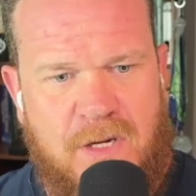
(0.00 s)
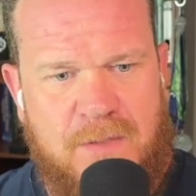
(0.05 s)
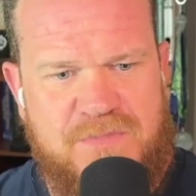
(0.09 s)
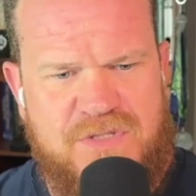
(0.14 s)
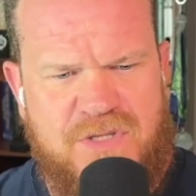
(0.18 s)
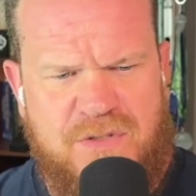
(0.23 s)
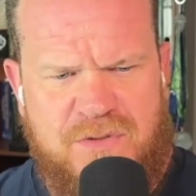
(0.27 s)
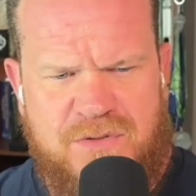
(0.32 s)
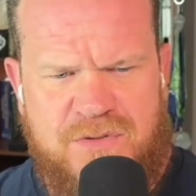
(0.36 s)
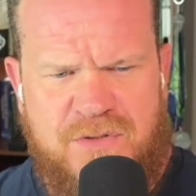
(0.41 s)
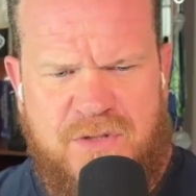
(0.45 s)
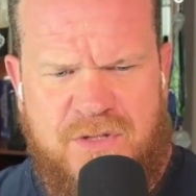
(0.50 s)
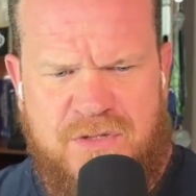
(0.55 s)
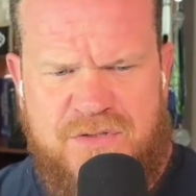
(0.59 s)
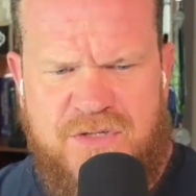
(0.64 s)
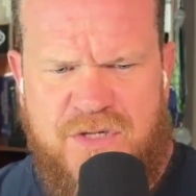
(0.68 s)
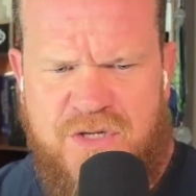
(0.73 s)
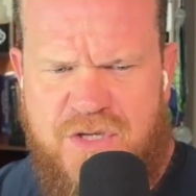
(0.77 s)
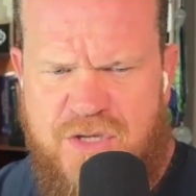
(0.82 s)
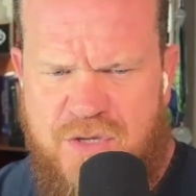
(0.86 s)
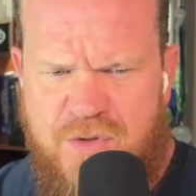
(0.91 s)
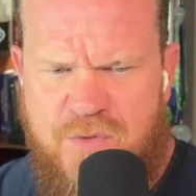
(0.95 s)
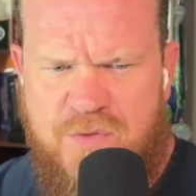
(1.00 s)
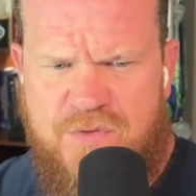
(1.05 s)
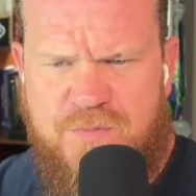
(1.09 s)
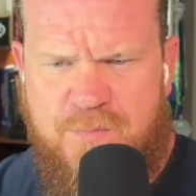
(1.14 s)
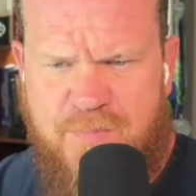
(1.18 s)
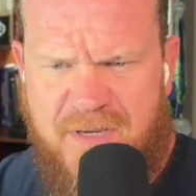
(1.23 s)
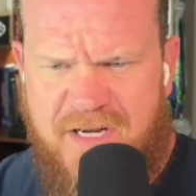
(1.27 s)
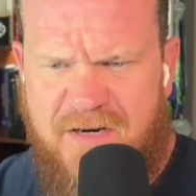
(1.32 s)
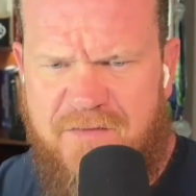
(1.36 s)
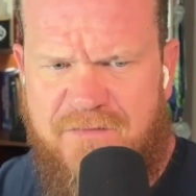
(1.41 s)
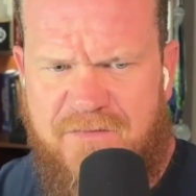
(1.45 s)
So there's a huge
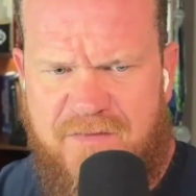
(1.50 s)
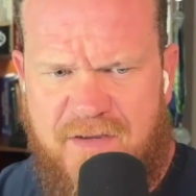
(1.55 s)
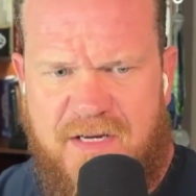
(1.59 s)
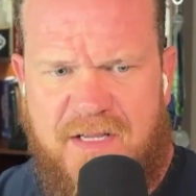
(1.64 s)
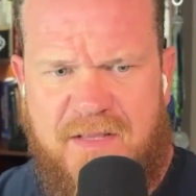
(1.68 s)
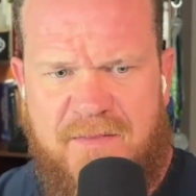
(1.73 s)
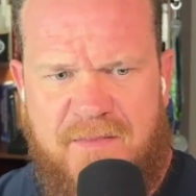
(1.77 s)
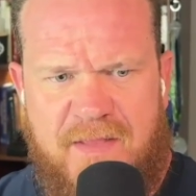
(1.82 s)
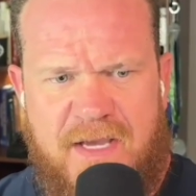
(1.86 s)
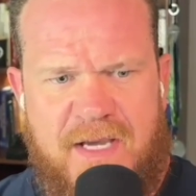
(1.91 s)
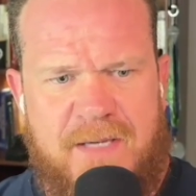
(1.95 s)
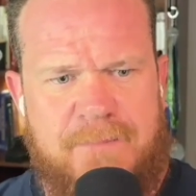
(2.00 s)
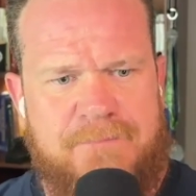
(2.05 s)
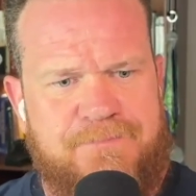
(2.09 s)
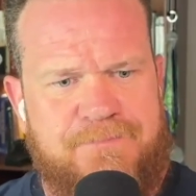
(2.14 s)
benefit in that.